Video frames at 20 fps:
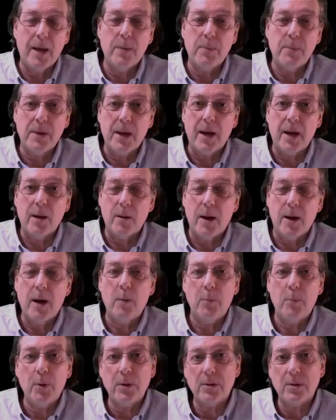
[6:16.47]
I
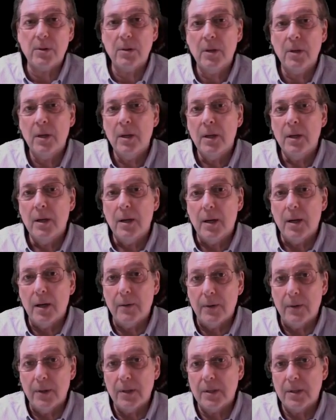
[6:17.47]
outputs.
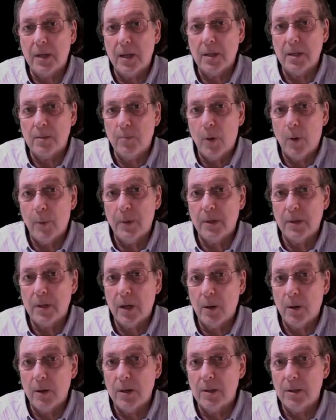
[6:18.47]
Um, in this case,
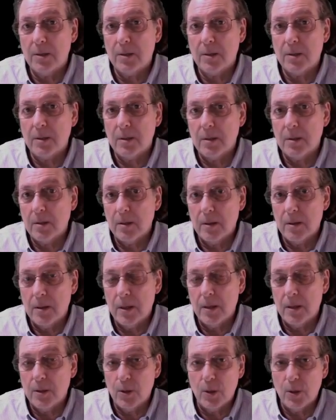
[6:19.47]
momentaries and
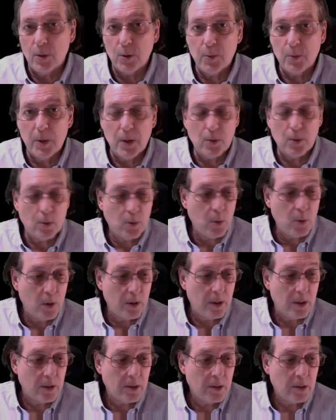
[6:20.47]
then geospatial
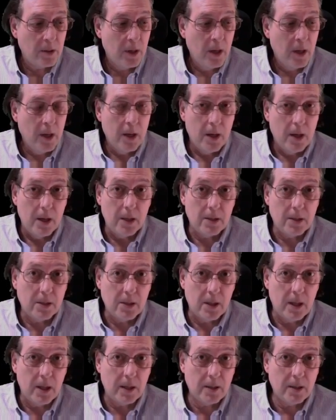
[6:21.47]
coordinates. It's
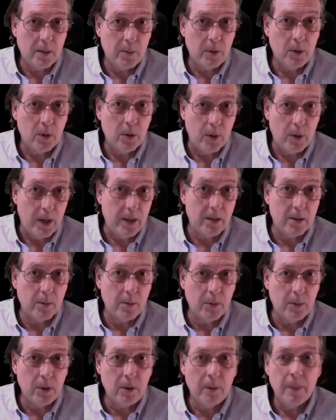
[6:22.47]
selectable or
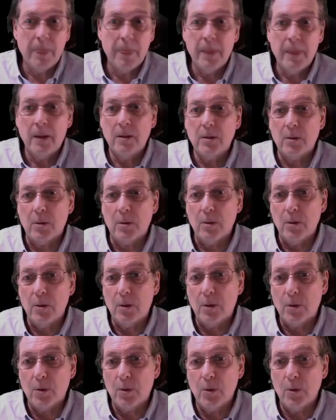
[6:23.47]
editable so that you
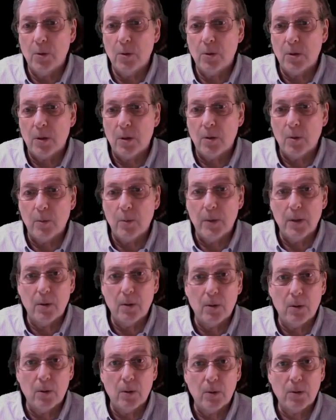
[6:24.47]
could choose other meter
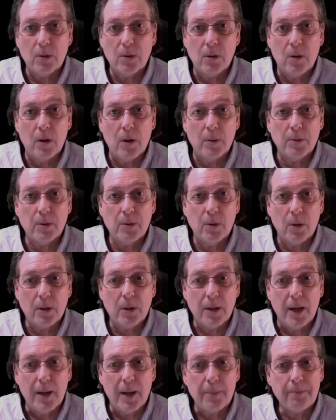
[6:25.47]
alerts, alarms to look
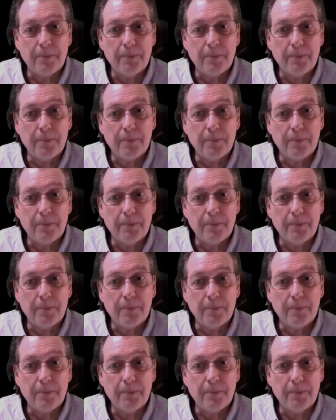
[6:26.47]
at.